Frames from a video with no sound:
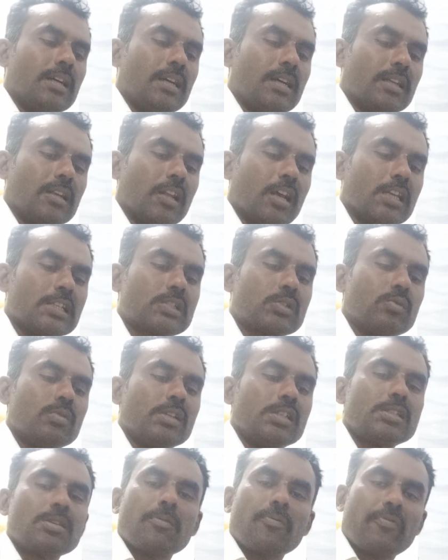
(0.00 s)
And last
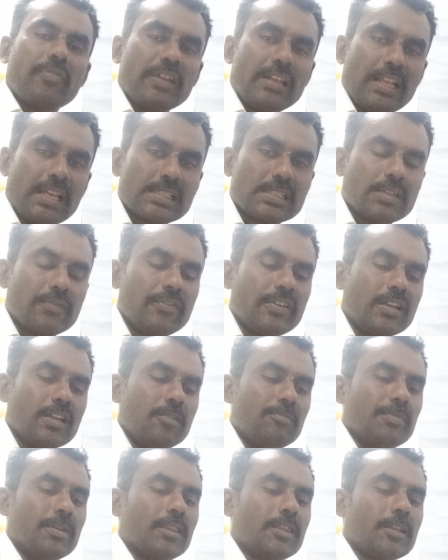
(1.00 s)
one is
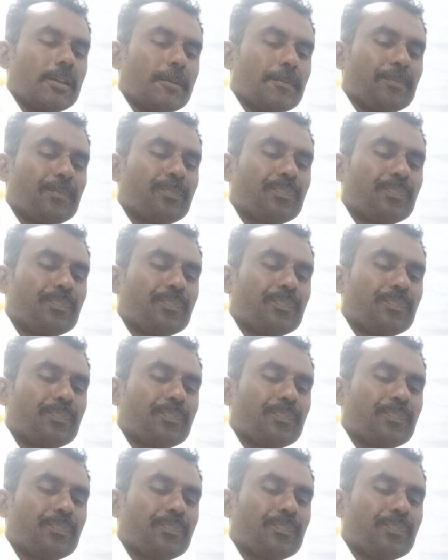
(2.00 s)
philosophical method.